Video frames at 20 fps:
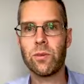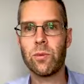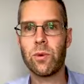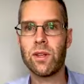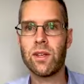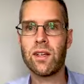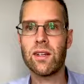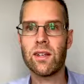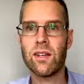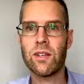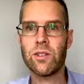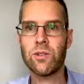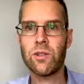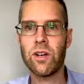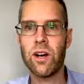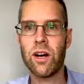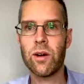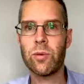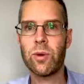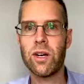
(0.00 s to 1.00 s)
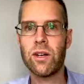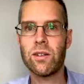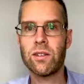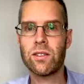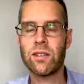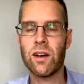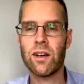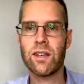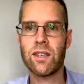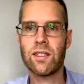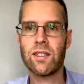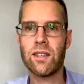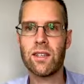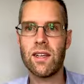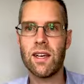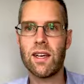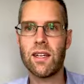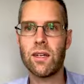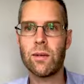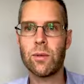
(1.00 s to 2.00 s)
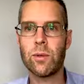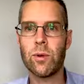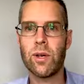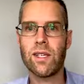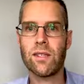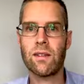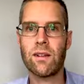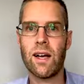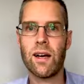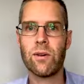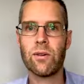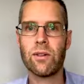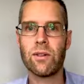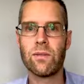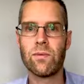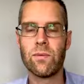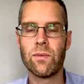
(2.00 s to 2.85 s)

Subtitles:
with in-country hardware talking to the AWS cloud.